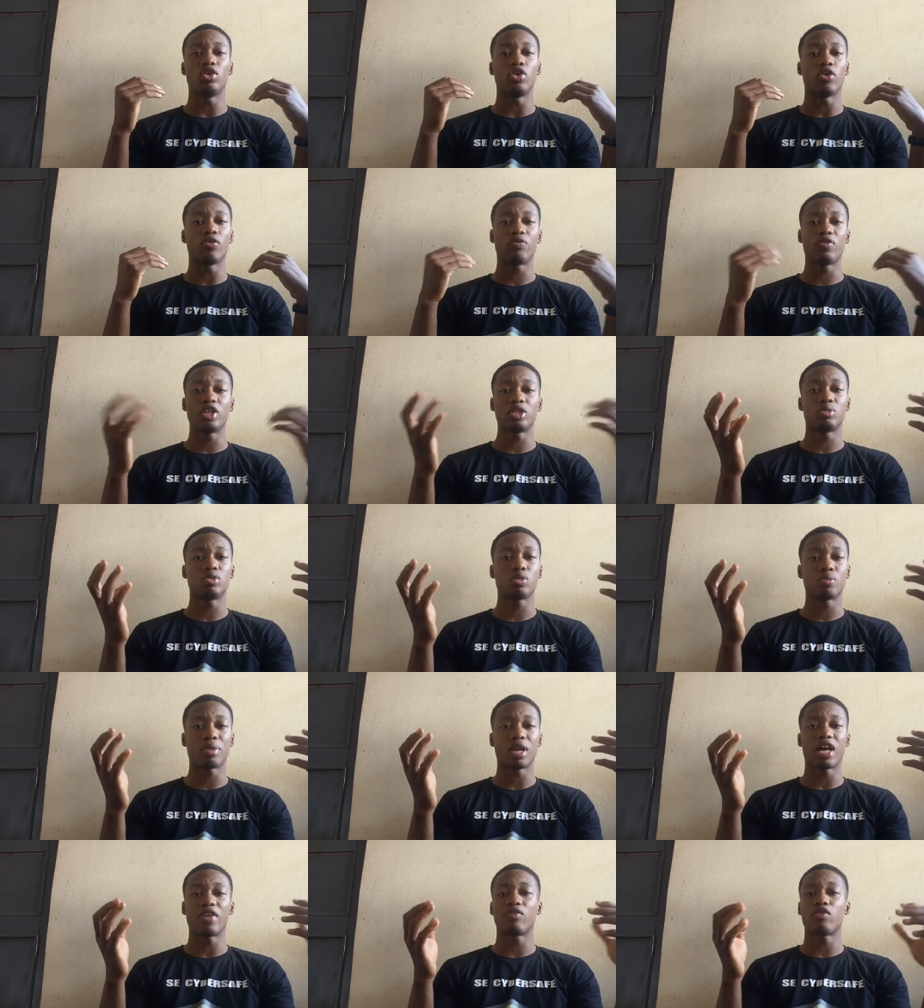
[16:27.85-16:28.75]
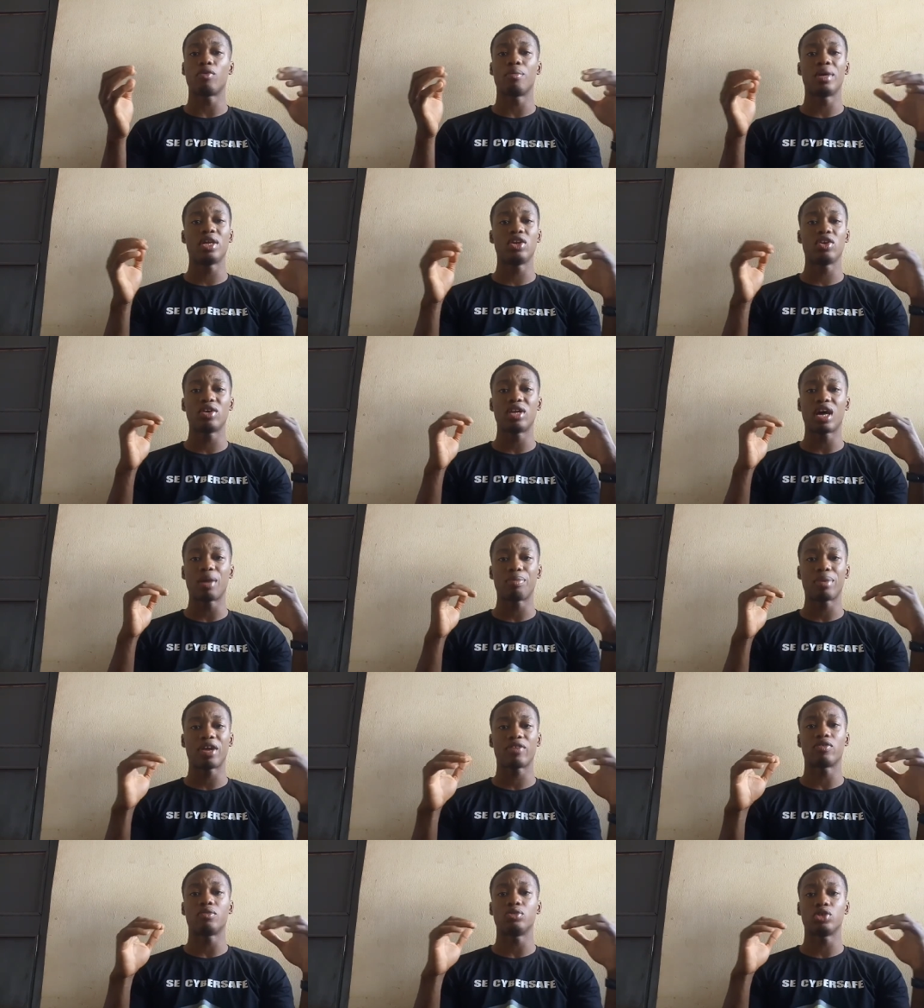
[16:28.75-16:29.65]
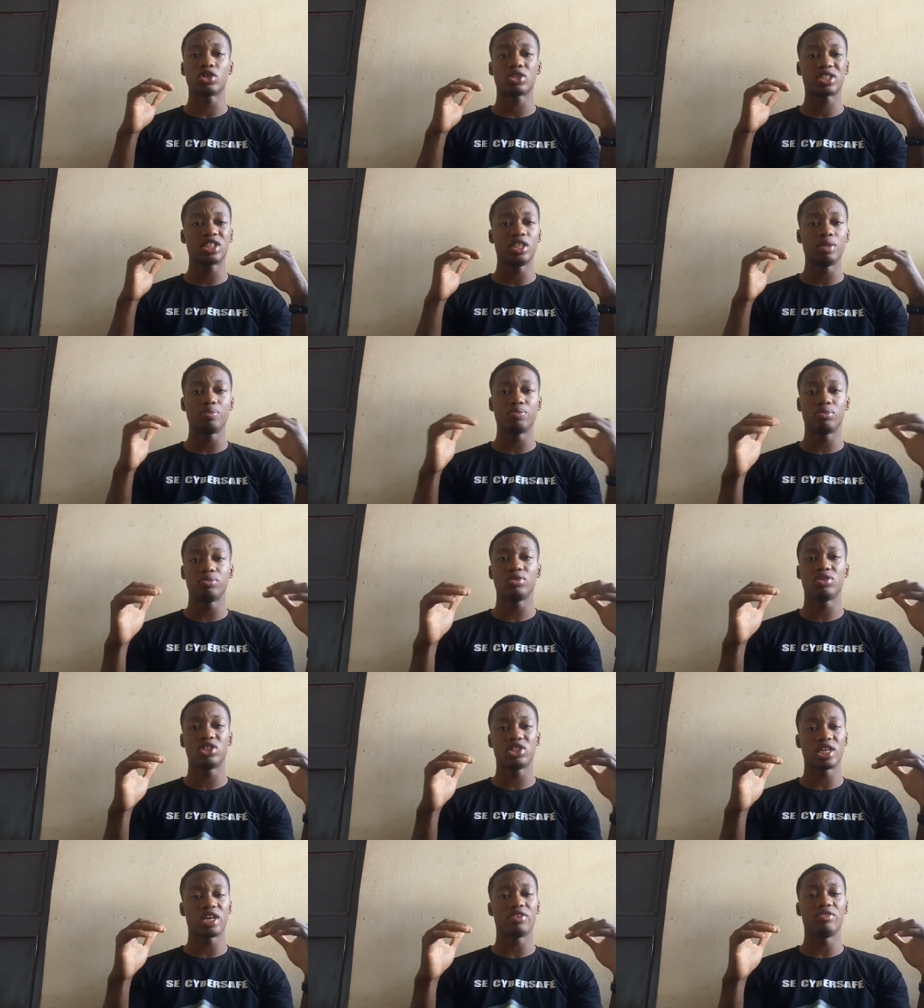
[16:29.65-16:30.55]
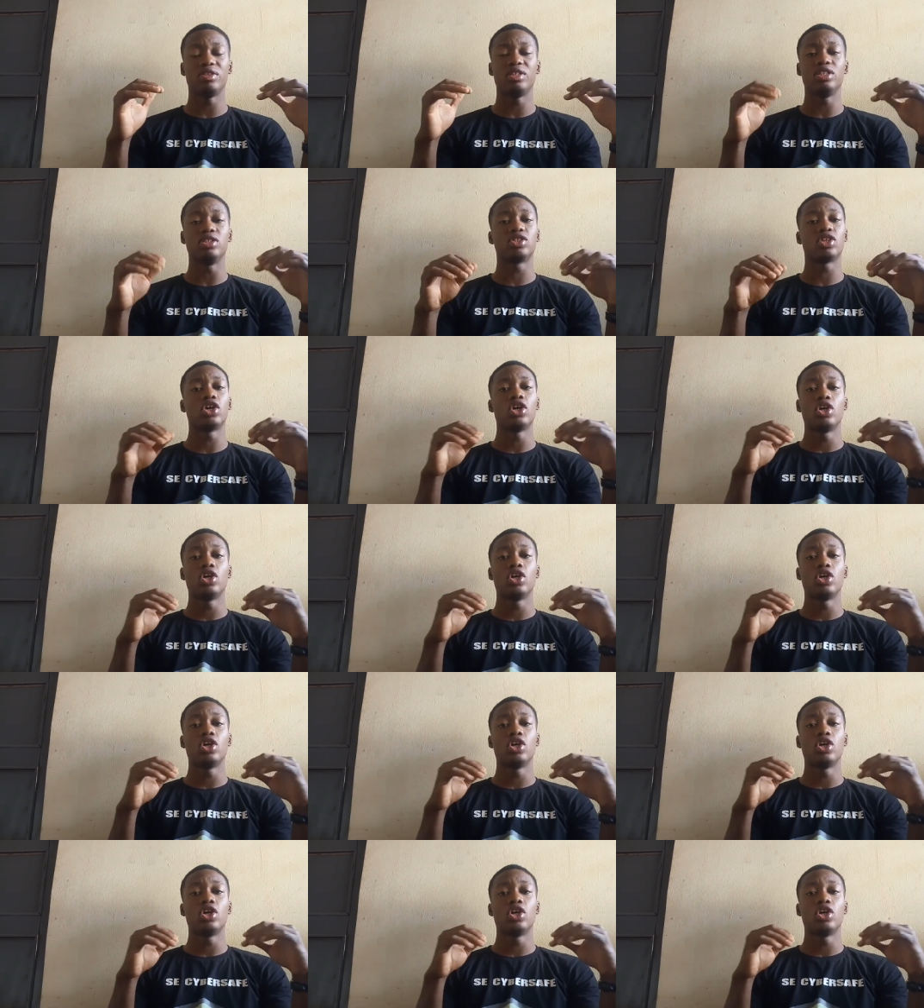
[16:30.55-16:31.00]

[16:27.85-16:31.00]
on your Facebook platform, any other platform. Just keep sharing it